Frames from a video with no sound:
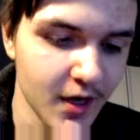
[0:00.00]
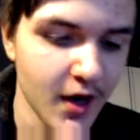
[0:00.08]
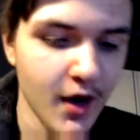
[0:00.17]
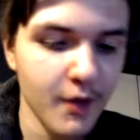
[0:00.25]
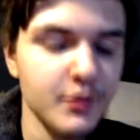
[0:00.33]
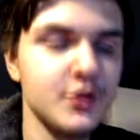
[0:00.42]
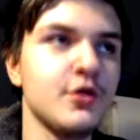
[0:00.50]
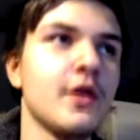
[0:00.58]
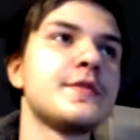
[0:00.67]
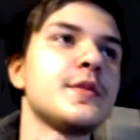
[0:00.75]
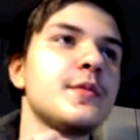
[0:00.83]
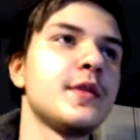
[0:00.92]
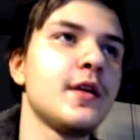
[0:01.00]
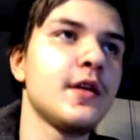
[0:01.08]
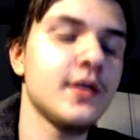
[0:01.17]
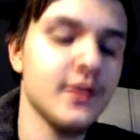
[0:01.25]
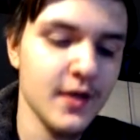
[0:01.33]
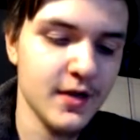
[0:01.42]
But you have something
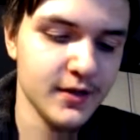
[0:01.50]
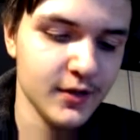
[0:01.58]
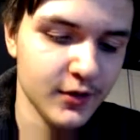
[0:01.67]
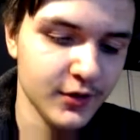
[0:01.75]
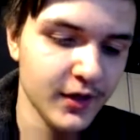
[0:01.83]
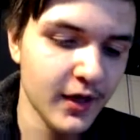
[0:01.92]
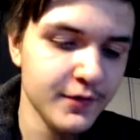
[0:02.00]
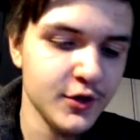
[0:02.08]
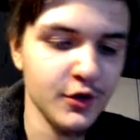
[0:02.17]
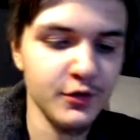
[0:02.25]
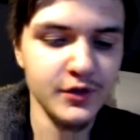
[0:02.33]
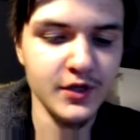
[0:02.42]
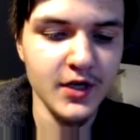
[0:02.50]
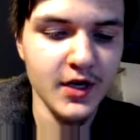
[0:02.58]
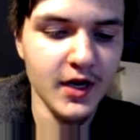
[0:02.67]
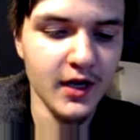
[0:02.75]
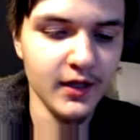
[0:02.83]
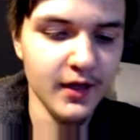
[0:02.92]
here that is called live shows,
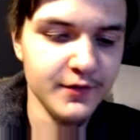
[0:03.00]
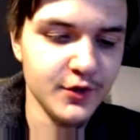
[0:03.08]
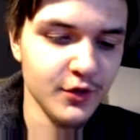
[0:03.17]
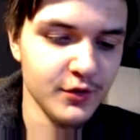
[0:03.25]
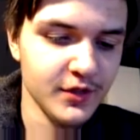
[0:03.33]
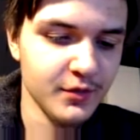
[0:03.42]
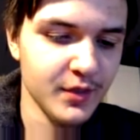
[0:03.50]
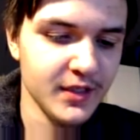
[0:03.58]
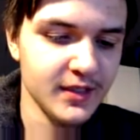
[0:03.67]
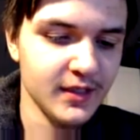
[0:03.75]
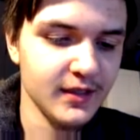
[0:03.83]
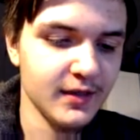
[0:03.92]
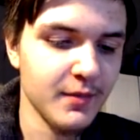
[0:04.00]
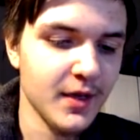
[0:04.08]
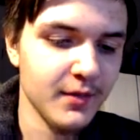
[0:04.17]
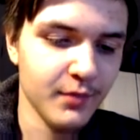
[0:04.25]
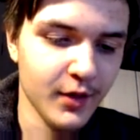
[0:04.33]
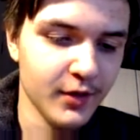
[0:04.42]
and live shows are basically the
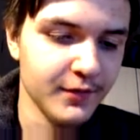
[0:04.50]
main part of the